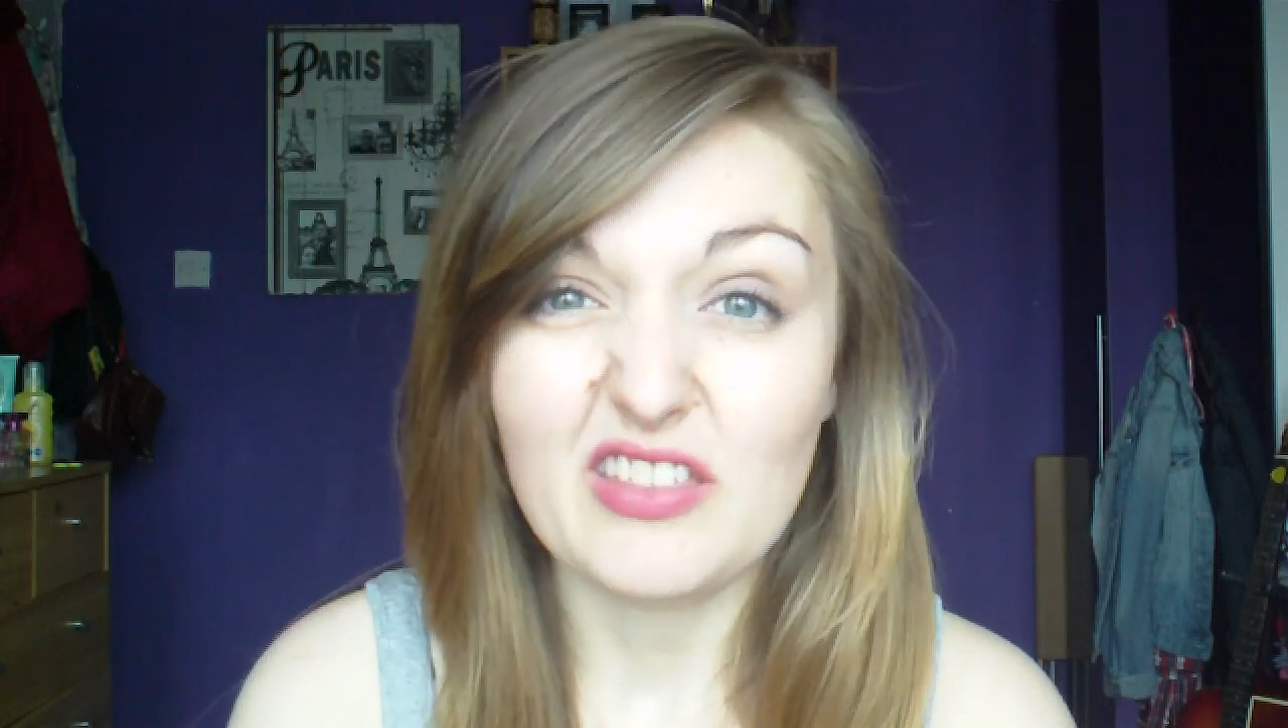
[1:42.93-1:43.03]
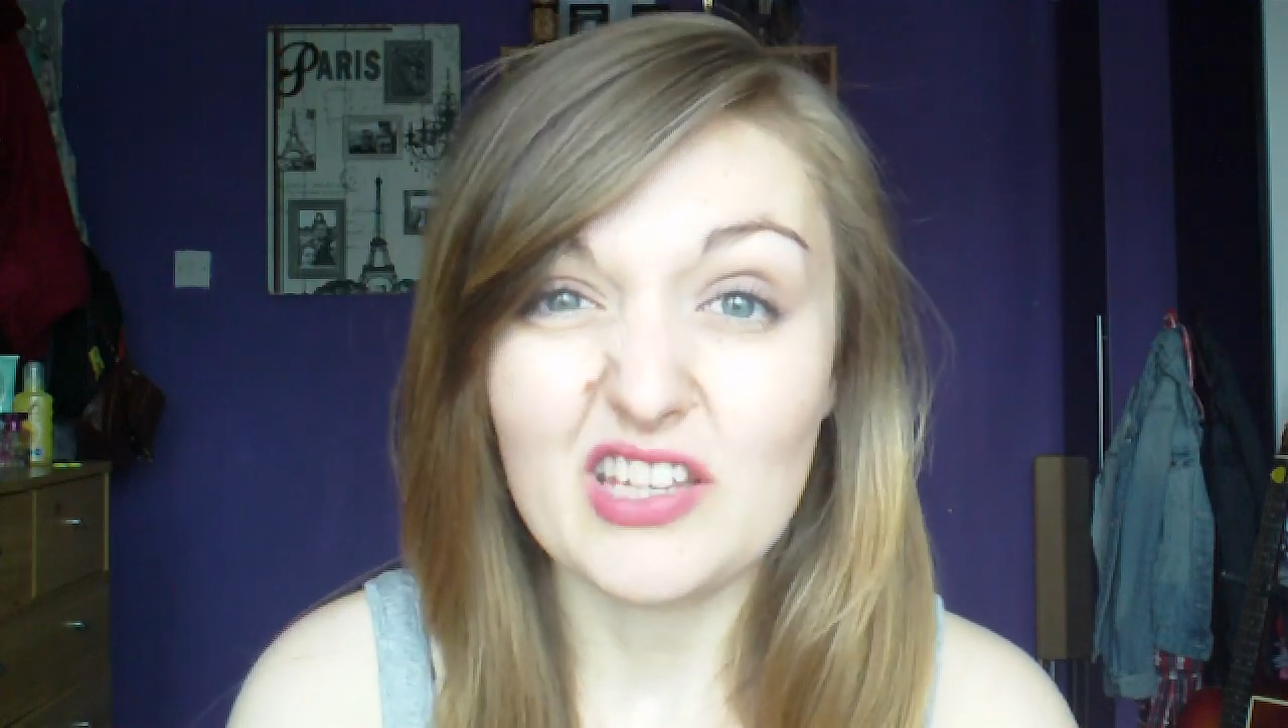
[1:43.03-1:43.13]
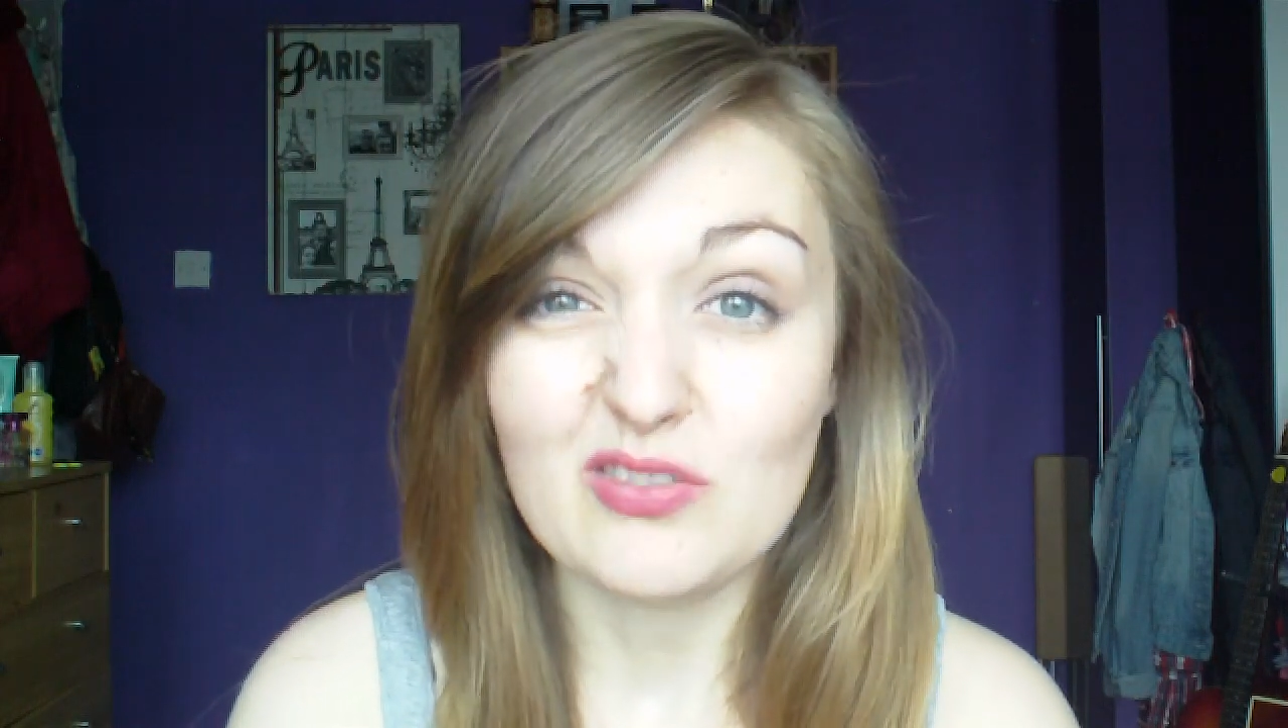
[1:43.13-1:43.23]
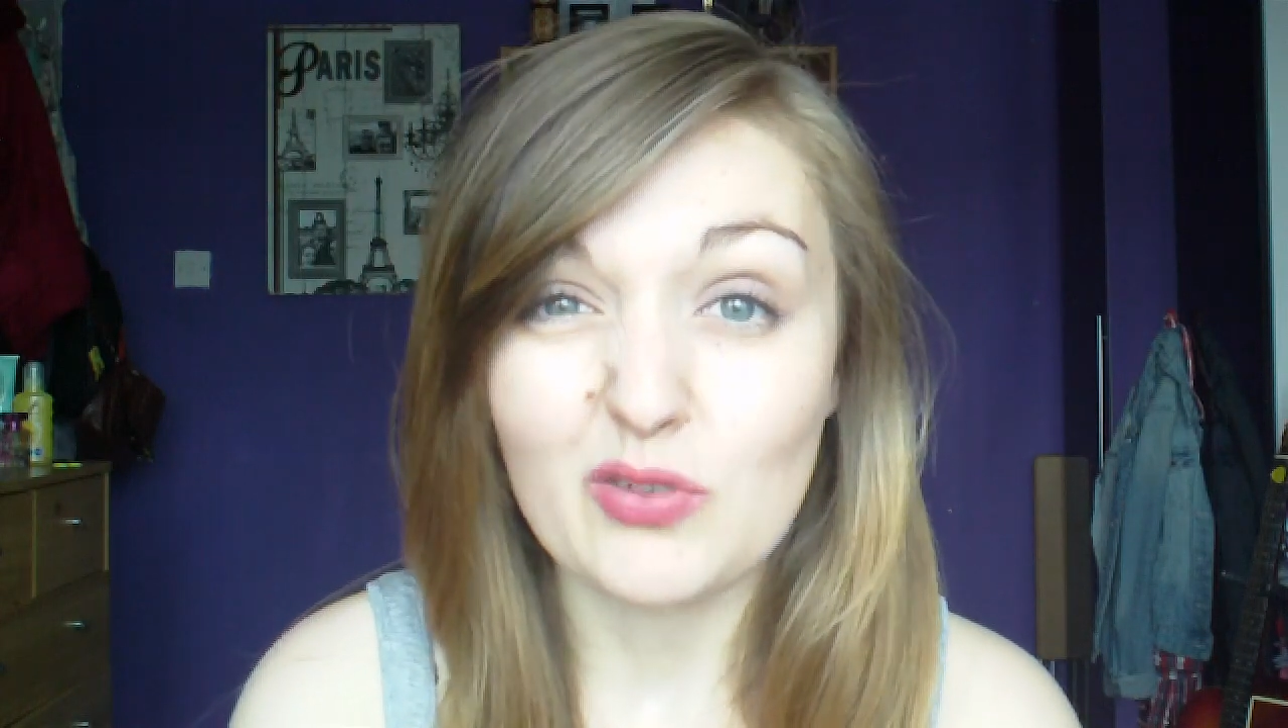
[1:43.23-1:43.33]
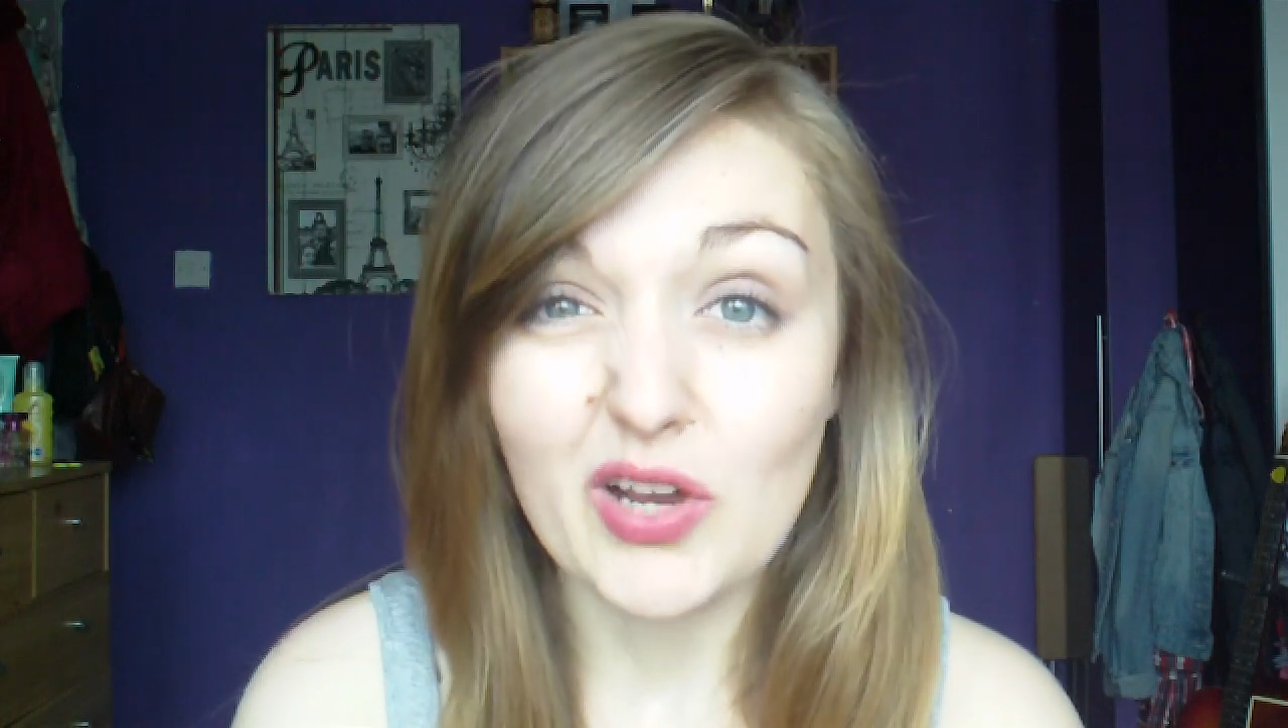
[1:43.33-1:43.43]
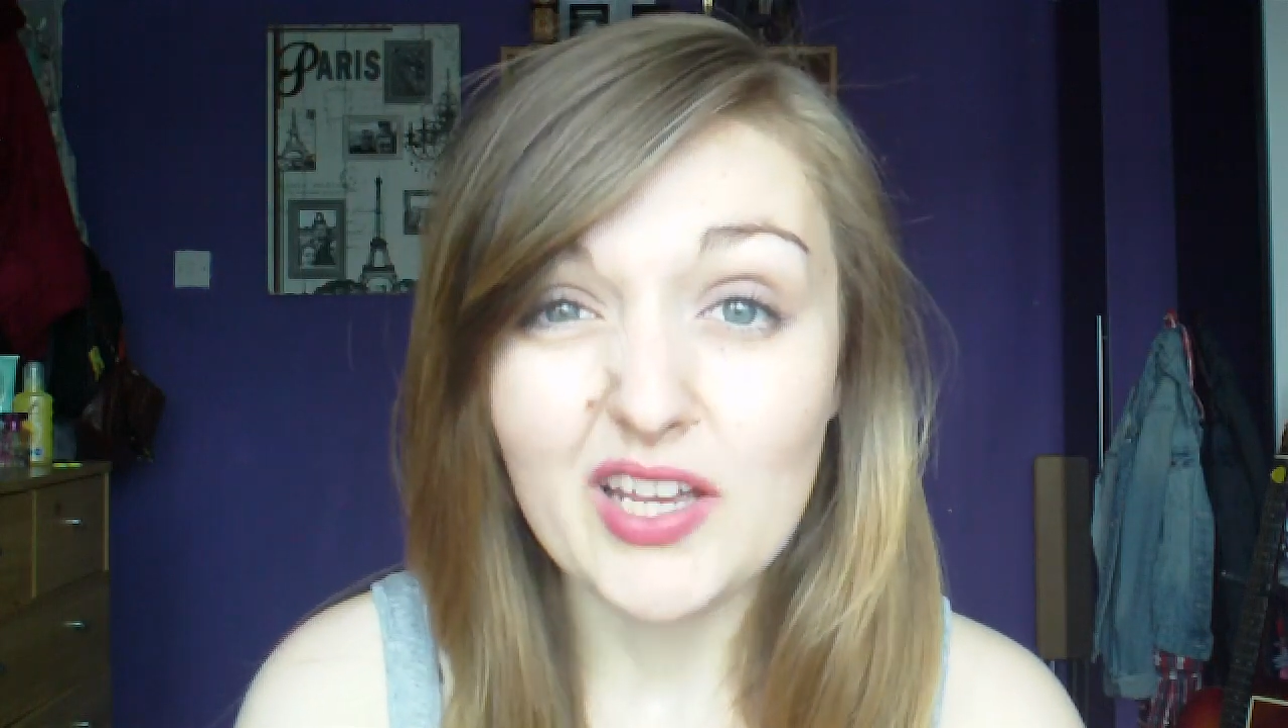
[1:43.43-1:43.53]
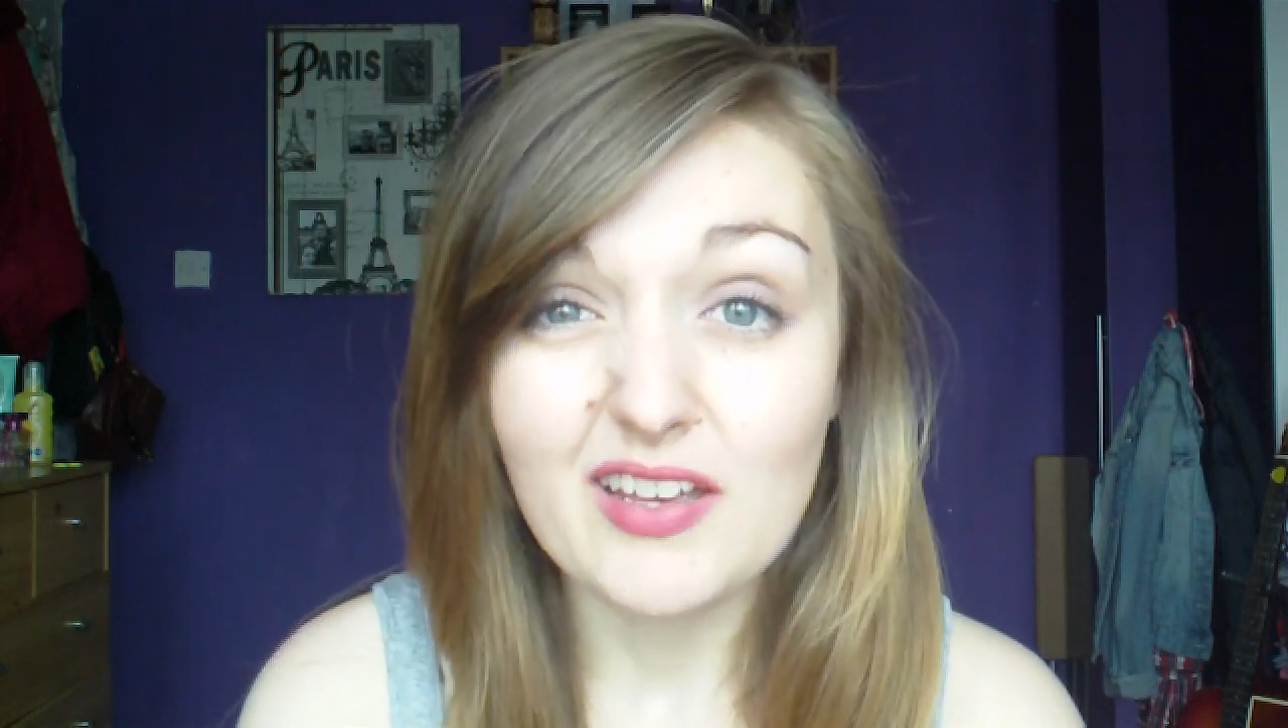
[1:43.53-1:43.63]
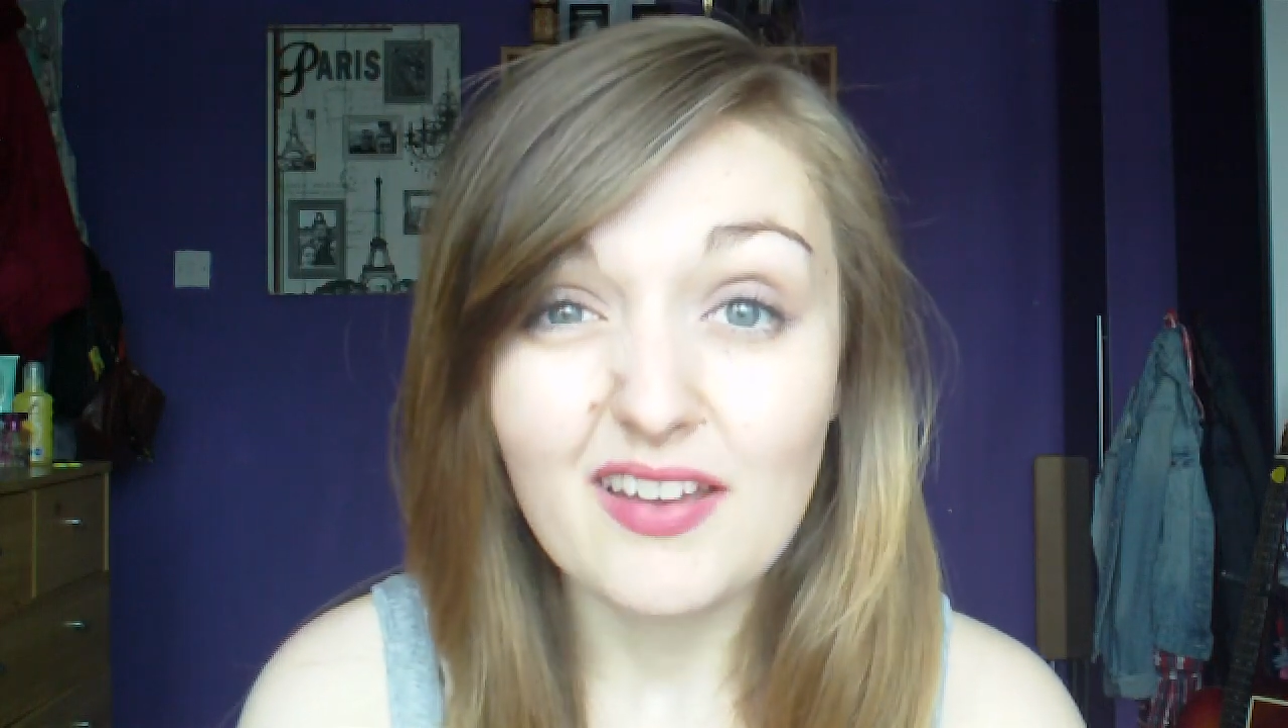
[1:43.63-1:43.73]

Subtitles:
things right.